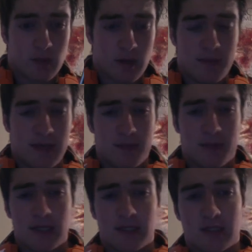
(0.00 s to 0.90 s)
what I mean
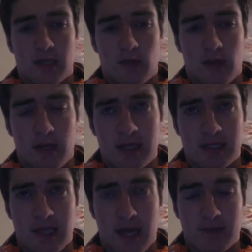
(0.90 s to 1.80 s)
by some of
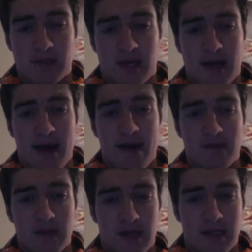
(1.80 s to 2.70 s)
these games that I have
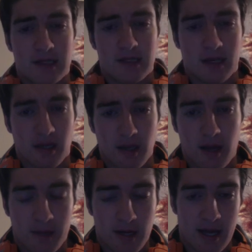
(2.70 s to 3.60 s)
in the list are
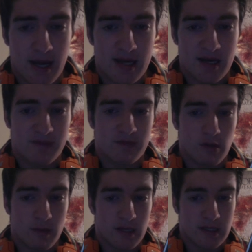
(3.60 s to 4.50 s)
I'm going to get hated on
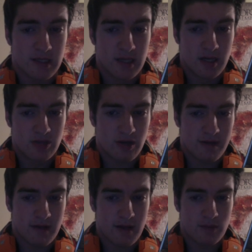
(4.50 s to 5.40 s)
for because
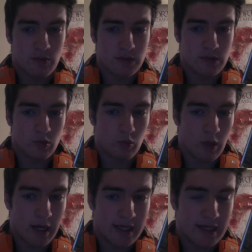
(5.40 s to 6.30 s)
Drive Club was
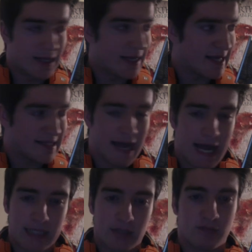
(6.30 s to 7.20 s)
widely
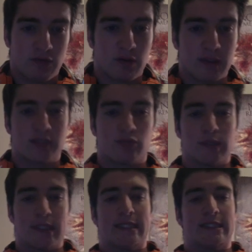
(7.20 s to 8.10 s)
attacked for its
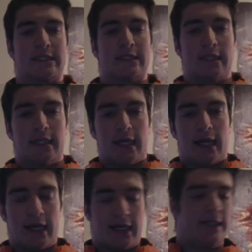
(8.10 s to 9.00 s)
release.
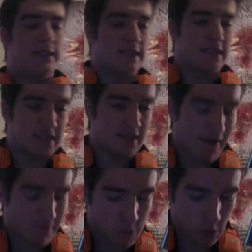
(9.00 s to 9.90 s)
And it did
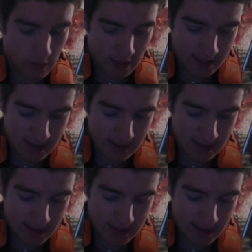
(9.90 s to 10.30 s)
have a poor release